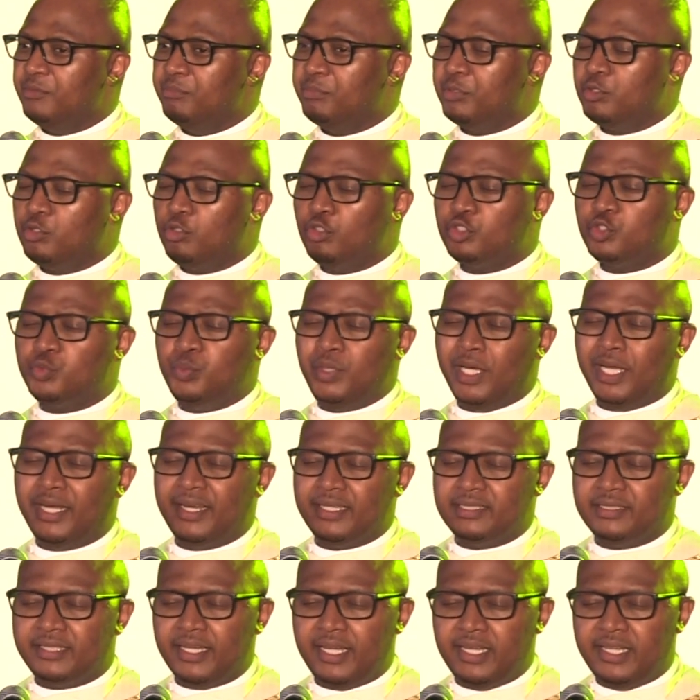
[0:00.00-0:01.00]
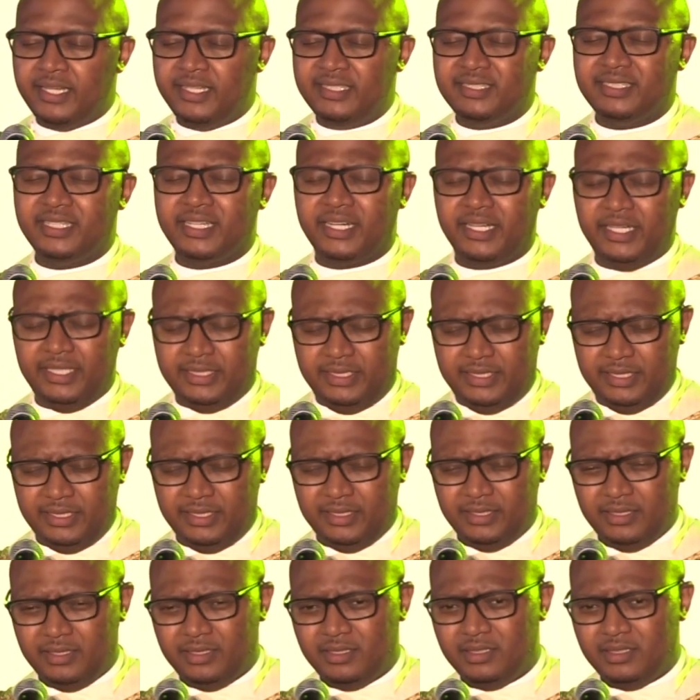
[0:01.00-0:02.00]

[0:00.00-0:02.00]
because we understand he's great.